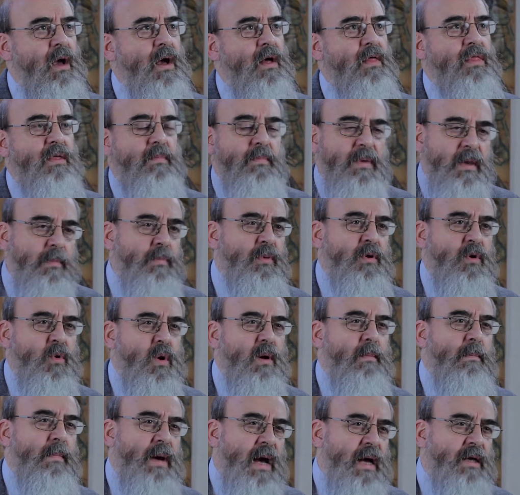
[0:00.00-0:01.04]
the people who
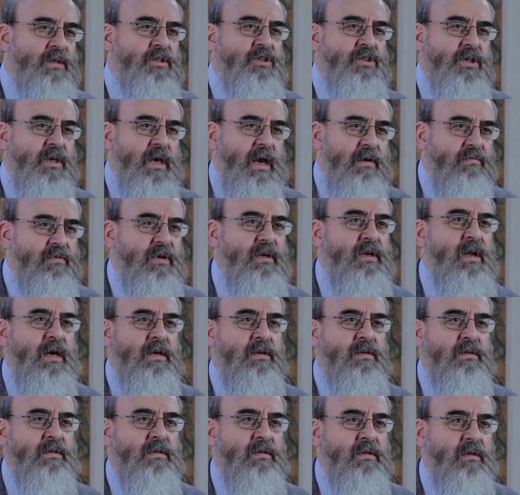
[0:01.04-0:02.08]
are marching every
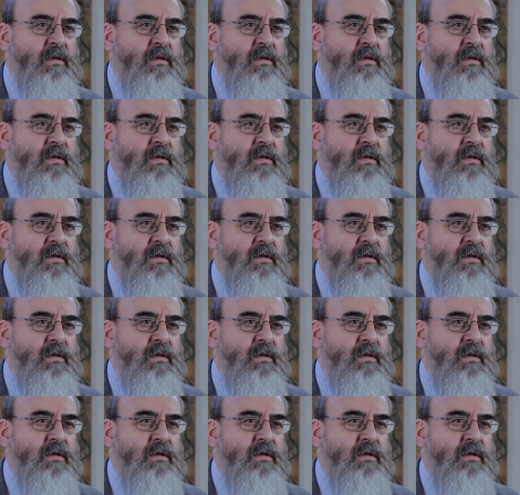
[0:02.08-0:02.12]
night